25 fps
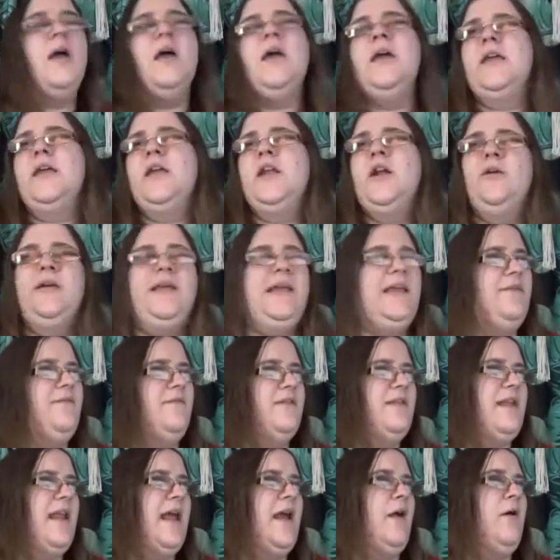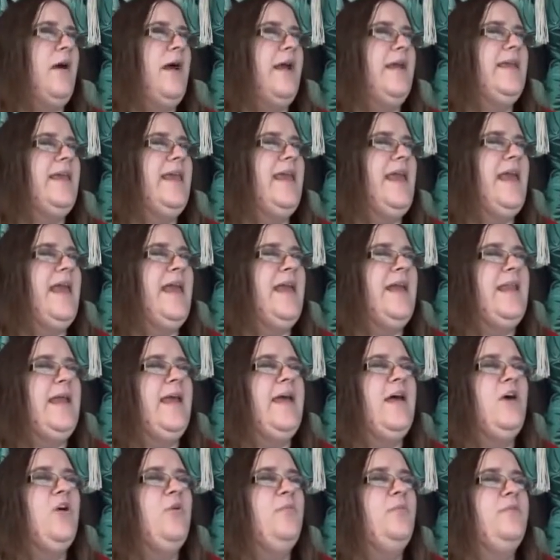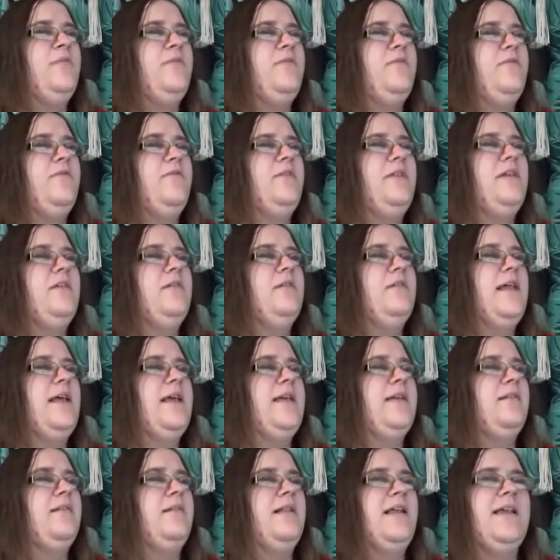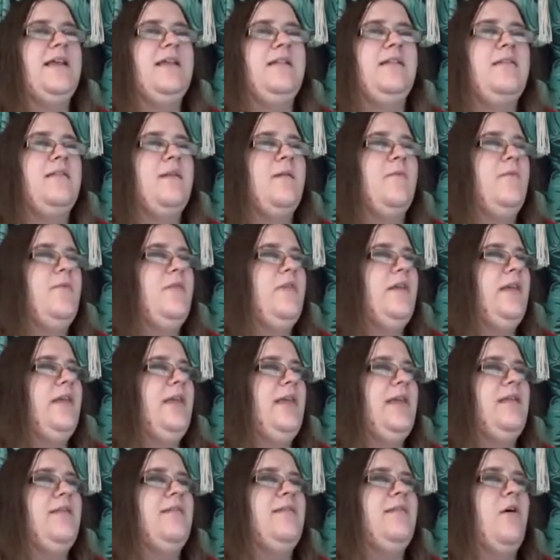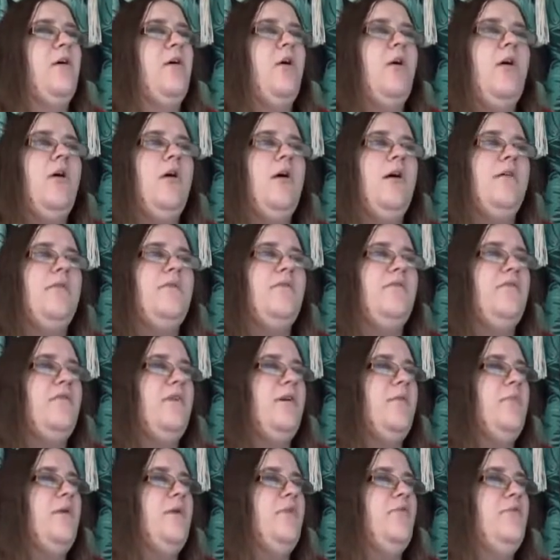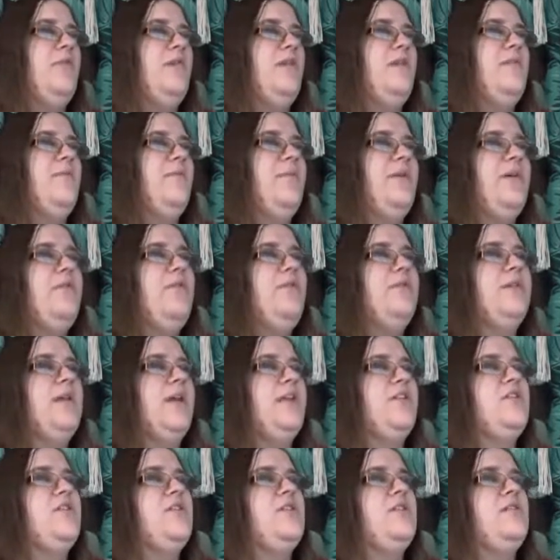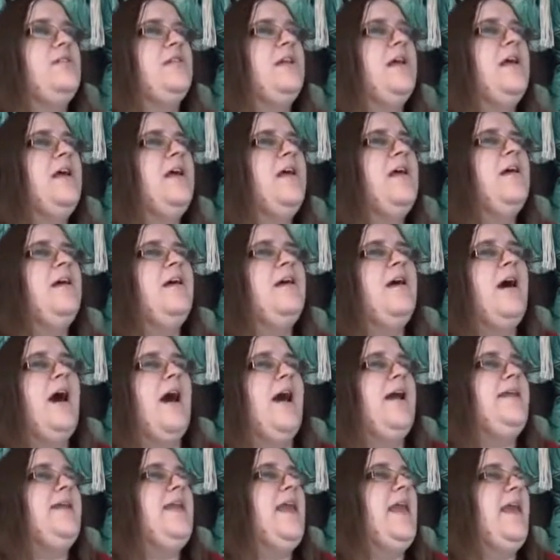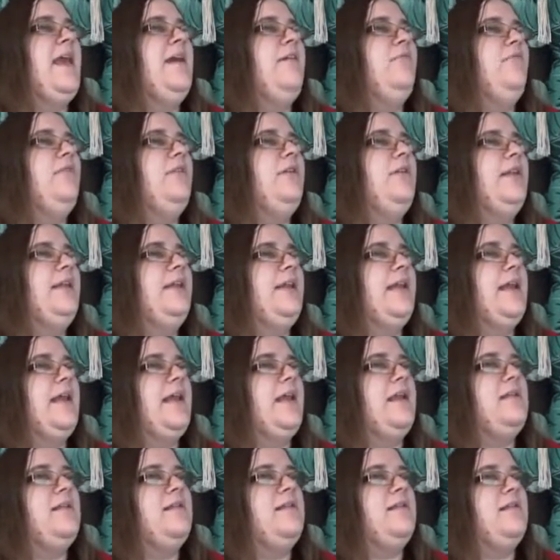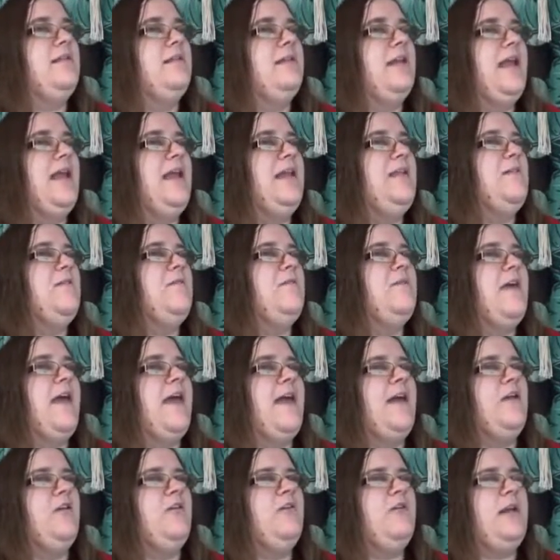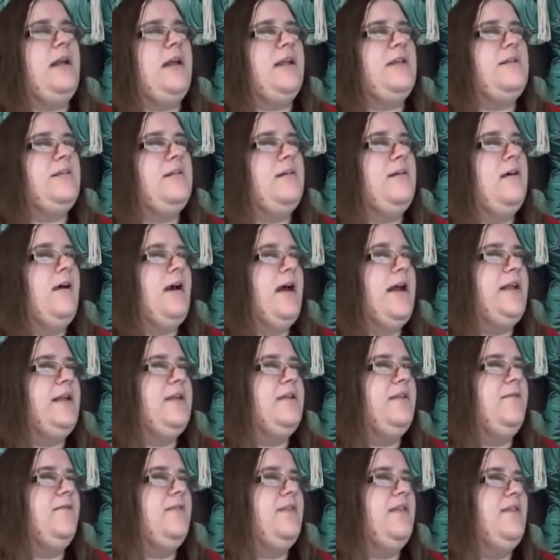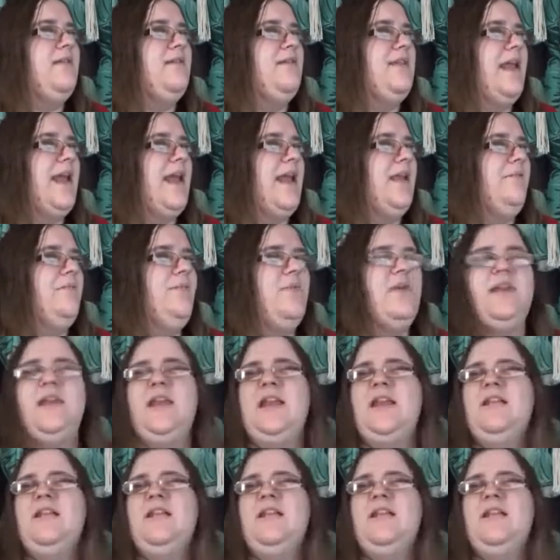You know, even now, I can't help but feel like something is off about this build. I can't really, like, it's there, it's kind of the same, but